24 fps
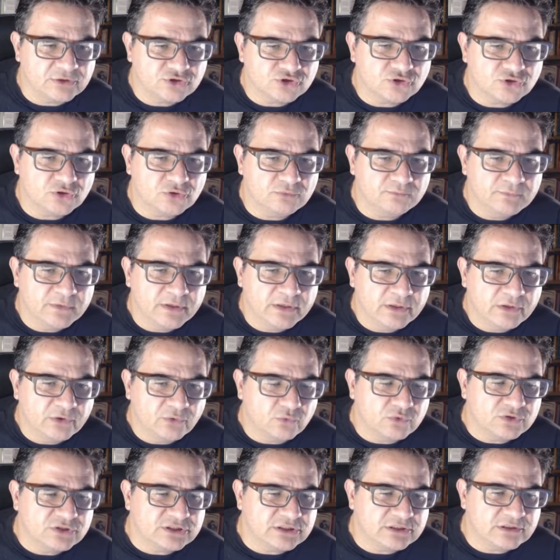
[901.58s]
So
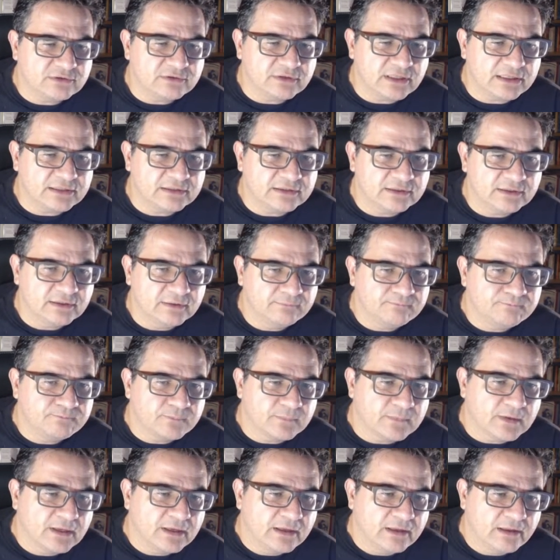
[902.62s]
we see that
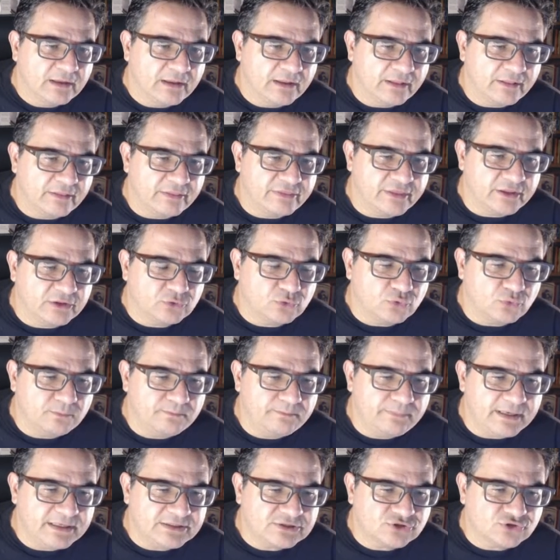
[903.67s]
the two
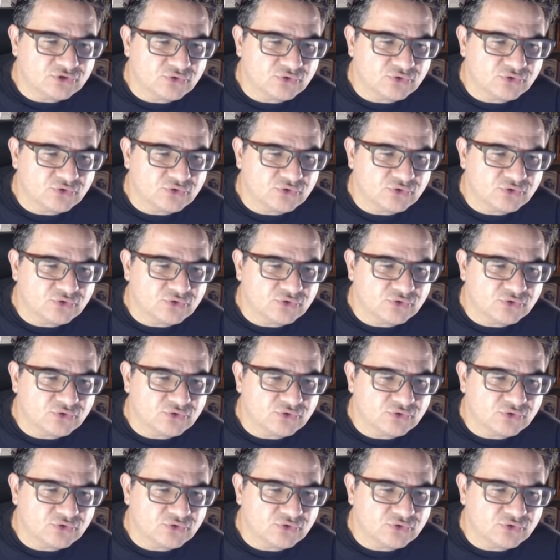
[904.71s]
best